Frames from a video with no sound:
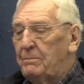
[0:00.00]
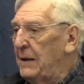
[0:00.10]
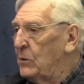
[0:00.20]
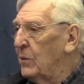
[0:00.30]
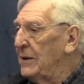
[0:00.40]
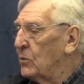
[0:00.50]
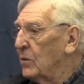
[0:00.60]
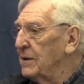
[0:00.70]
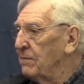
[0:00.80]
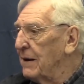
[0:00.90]
between
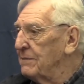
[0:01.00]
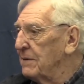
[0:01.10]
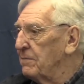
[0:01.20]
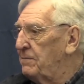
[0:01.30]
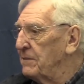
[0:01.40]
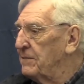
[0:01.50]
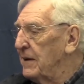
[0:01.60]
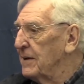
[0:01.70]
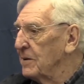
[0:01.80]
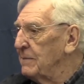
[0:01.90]
25 and 50
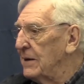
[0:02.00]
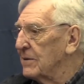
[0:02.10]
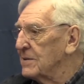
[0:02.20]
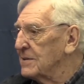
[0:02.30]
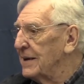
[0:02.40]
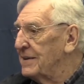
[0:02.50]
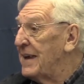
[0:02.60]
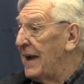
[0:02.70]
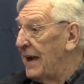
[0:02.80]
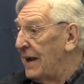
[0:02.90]
kilometers a
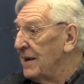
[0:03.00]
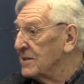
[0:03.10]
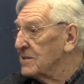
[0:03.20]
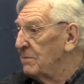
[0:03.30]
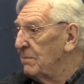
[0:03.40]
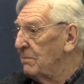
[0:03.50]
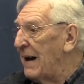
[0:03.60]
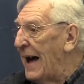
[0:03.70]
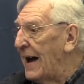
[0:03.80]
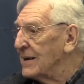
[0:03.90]
day as the
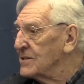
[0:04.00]
max.